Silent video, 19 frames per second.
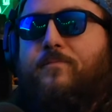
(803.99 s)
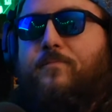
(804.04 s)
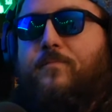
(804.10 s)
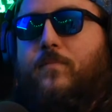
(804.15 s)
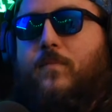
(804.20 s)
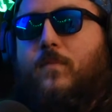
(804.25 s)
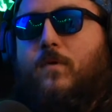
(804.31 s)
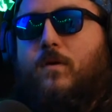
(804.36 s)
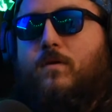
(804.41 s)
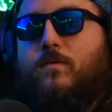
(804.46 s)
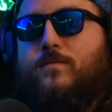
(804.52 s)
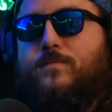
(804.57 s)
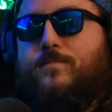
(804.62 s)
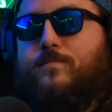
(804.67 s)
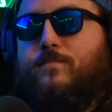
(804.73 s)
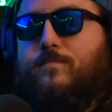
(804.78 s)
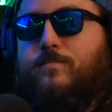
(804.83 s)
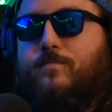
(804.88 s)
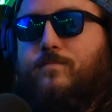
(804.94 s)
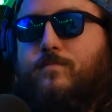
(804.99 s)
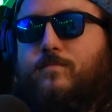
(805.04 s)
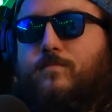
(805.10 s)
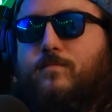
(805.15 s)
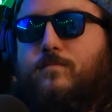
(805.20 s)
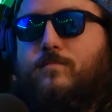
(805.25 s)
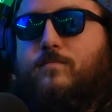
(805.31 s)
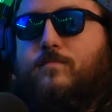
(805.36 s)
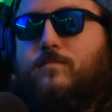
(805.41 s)
but I think Will and
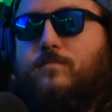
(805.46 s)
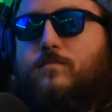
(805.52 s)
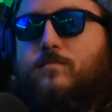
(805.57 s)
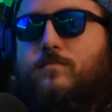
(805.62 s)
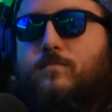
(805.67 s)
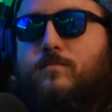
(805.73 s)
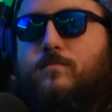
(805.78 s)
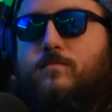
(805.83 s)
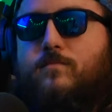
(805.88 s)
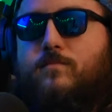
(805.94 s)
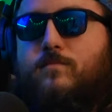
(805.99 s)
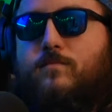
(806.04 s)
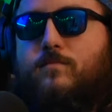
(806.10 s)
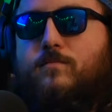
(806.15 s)
Eleven kind of. I think